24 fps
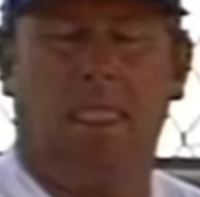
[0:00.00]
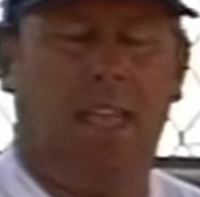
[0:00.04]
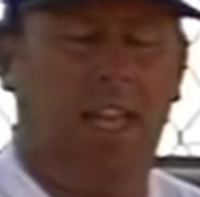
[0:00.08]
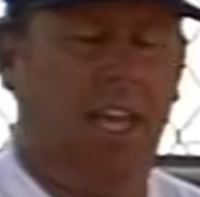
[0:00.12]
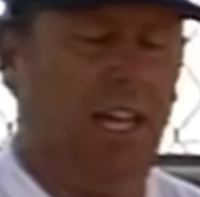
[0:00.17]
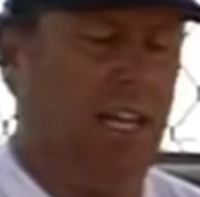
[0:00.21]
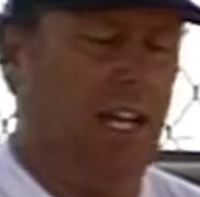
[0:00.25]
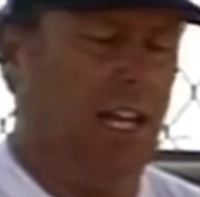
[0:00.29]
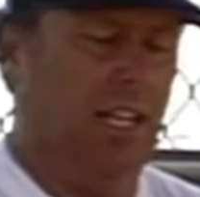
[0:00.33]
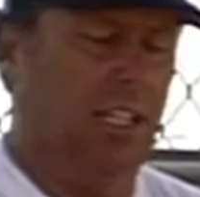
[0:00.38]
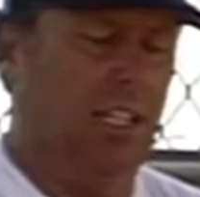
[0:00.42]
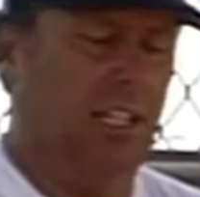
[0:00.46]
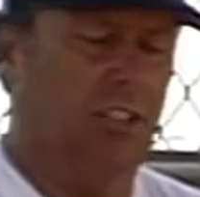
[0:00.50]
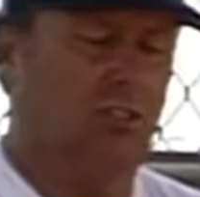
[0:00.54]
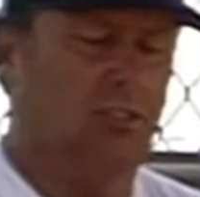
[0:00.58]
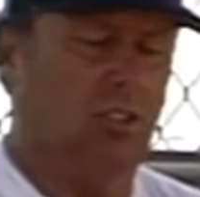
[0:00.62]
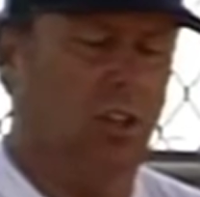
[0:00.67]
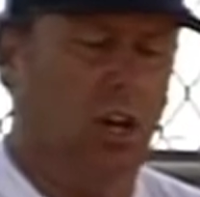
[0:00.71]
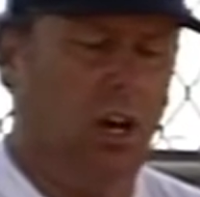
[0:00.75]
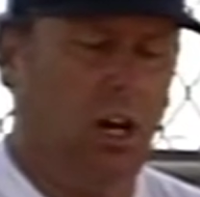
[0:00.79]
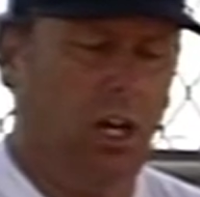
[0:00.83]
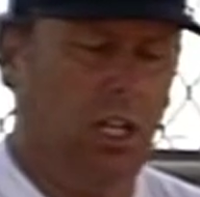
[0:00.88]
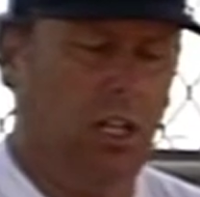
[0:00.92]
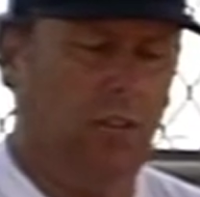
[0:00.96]
And I list
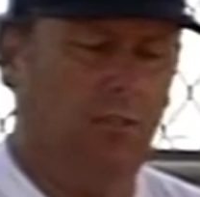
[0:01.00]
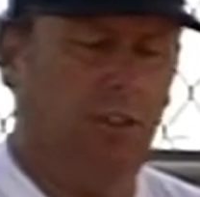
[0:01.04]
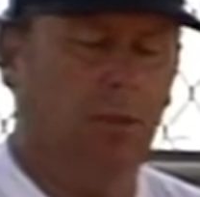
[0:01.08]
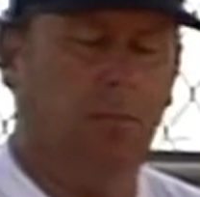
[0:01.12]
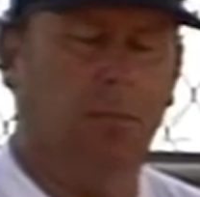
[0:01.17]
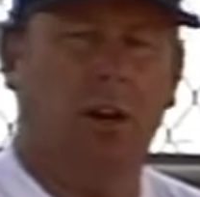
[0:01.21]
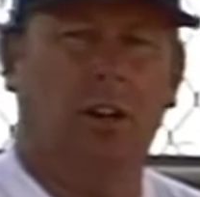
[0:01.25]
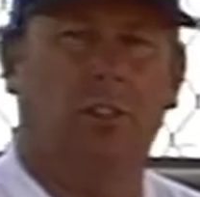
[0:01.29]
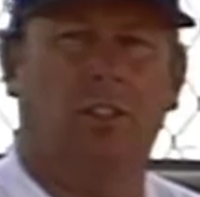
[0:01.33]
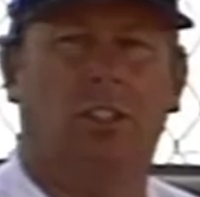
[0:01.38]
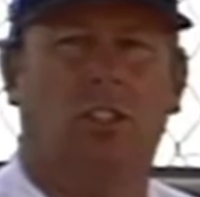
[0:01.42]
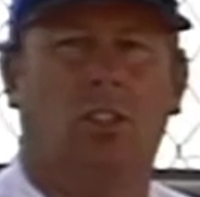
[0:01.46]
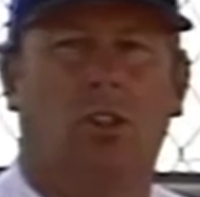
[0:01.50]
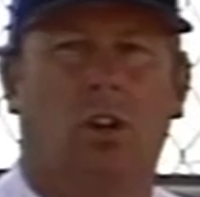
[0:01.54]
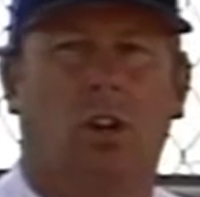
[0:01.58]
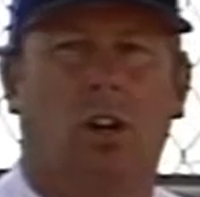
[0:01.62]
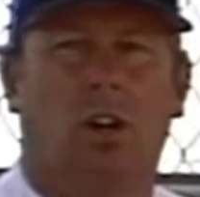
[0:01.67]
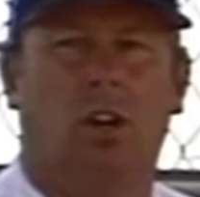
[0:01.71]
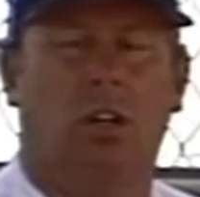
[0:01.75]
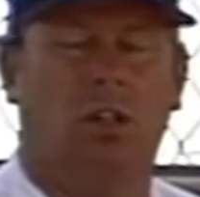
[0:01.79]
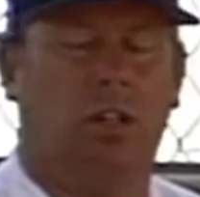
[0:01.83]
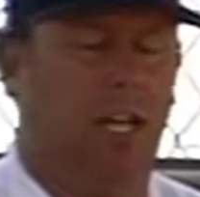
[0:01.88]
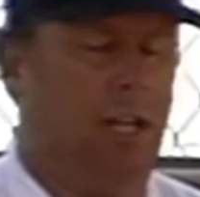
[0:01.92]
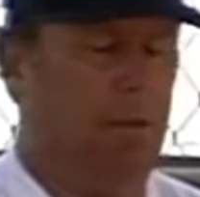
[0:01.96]
all of them on the
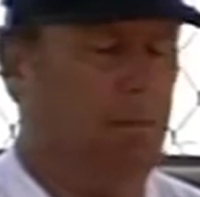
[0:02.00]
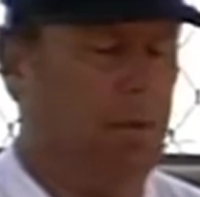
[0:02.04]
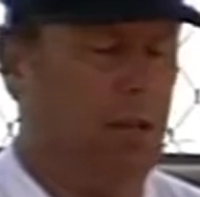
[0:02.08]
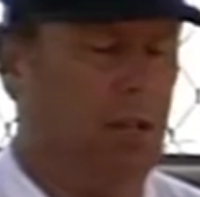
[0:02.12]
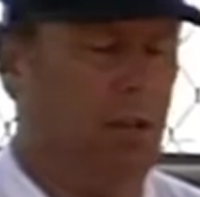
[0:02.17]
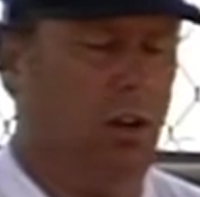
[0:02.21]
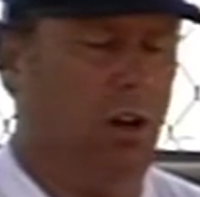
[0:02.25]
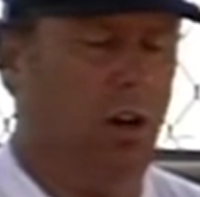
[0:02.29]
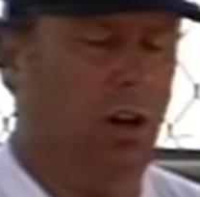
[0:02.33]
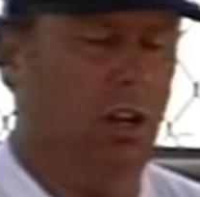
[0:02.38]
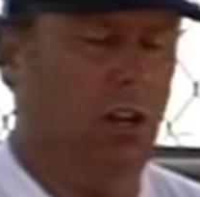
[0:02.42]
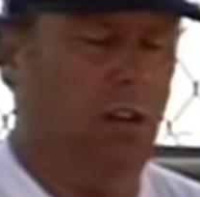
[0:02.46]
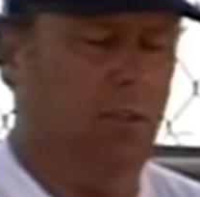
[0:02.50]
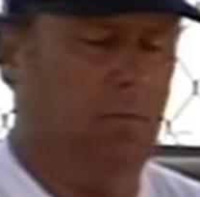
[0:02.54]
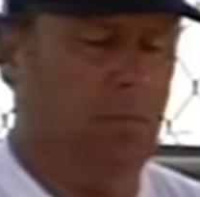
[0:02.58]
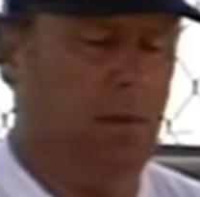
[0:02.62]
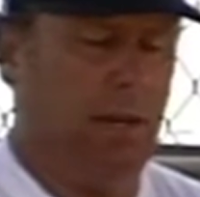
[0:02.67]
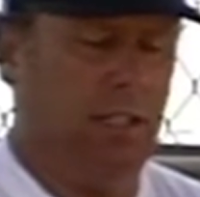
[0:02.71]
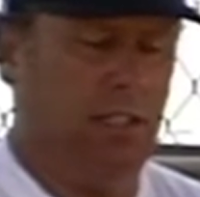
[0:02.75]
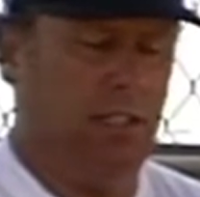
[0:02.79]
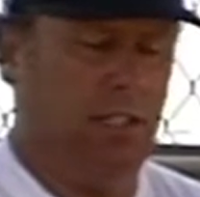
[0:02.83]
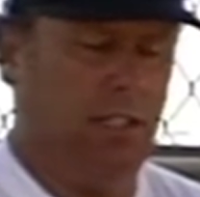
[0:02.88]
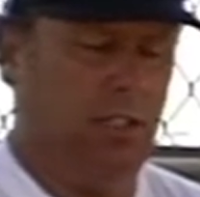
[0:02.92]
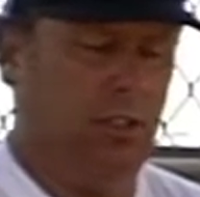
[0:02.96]
card and make all of
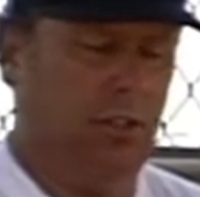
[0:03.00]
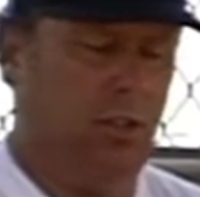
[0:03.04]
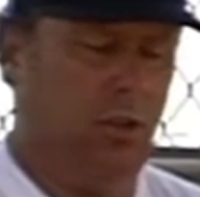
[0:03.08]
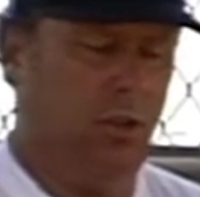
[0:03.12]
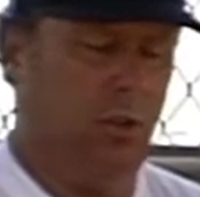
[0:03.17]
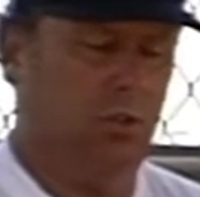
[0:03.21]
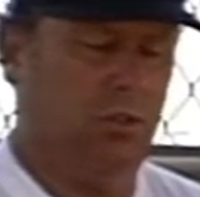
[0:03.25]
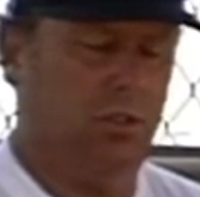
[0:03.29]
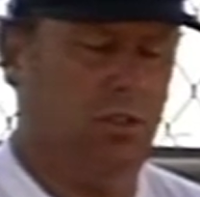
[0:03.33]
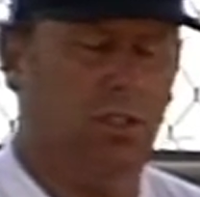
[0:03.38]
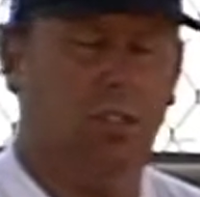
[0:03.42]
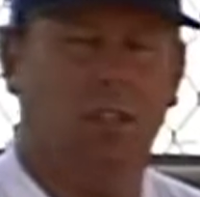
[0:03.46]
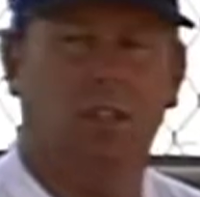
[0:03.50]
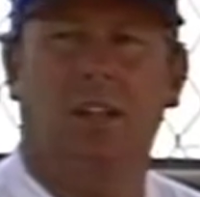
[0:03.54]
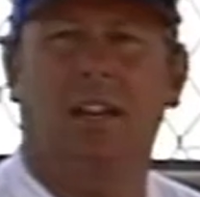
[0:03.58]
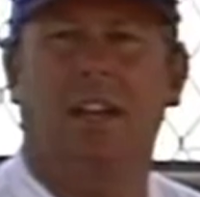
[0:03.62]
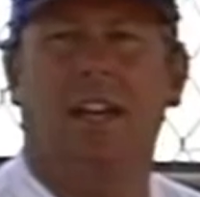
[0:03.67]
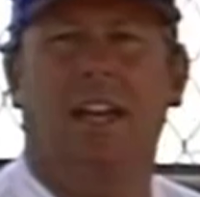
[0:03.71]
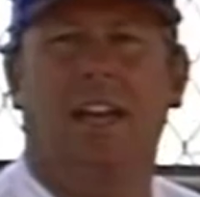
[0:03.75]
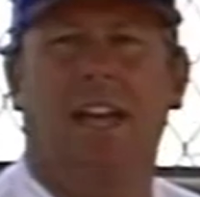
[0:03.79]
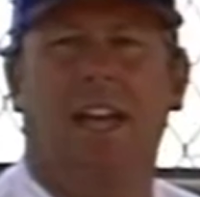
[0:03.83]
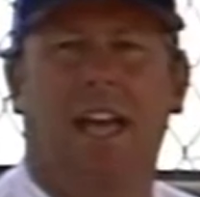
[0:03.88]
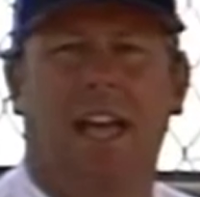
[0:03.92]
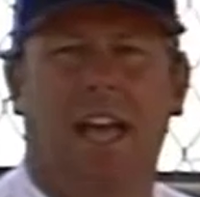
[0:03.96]
my little notes
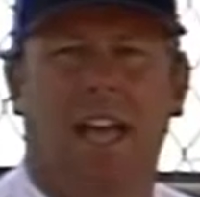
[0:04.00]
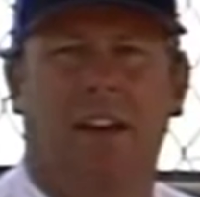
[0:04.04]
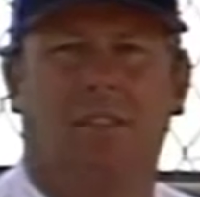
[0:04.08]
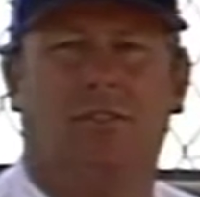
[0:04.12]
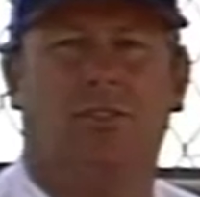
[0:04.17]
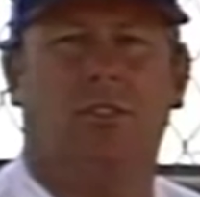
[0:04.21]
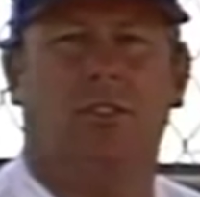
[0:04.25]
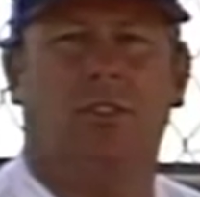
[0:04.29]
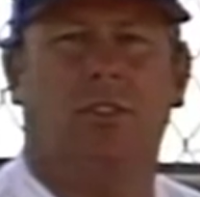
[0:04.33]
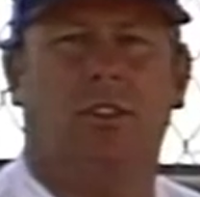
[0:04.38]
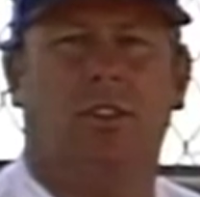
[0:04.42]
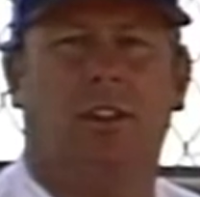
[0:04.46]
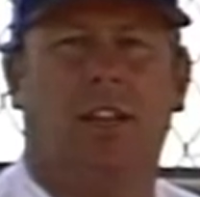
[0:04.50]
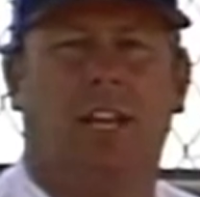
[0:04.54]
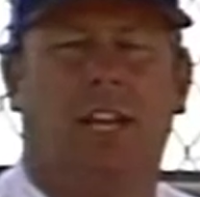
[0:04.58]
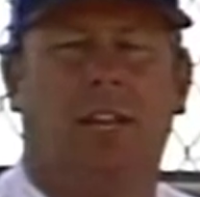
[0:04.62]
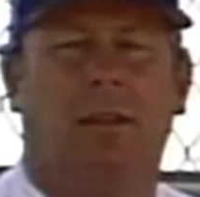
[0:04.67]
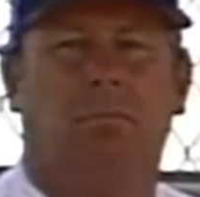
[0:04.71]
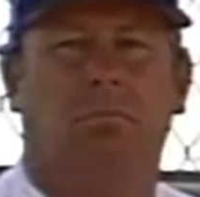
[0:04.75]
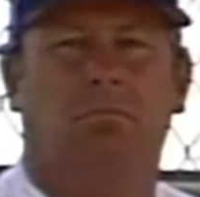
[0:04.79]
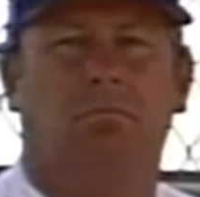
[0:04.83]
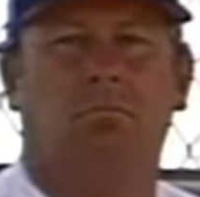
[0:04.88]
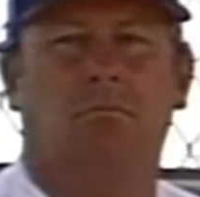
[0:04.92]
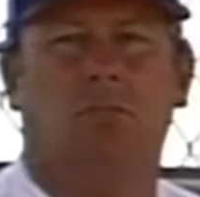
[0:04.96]
after their name.
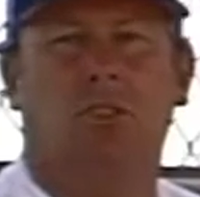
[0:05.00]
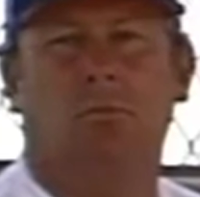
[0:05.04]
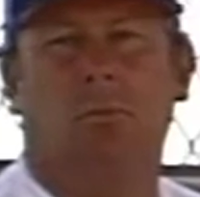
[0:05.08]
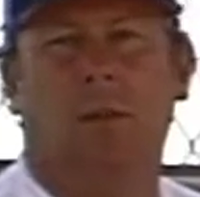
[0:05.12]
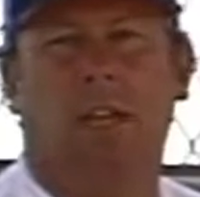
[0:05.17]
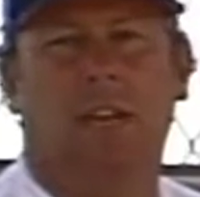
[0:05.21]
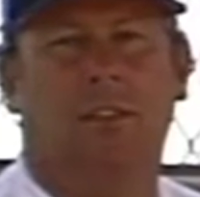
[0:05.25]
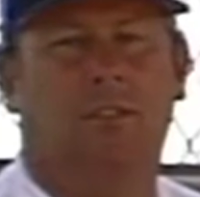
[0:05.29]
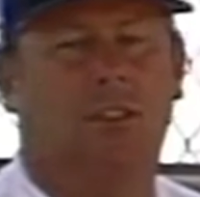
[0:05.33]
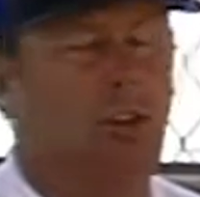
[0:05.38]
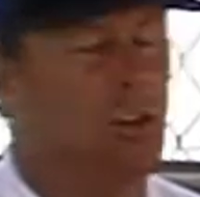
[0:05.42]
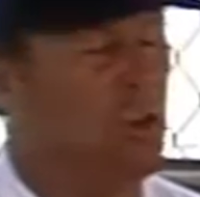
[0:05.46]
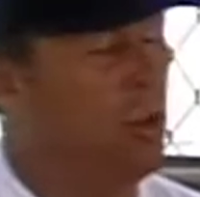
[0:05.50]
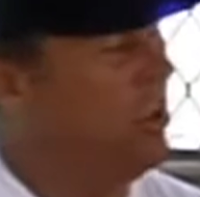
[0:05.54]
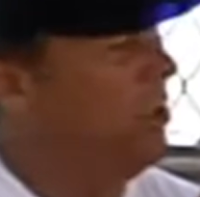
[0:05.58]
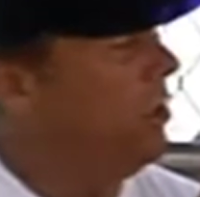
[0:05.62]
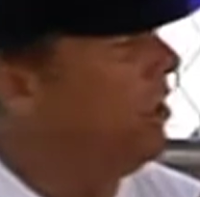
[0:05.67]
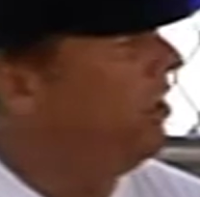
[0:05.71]
You may have a girl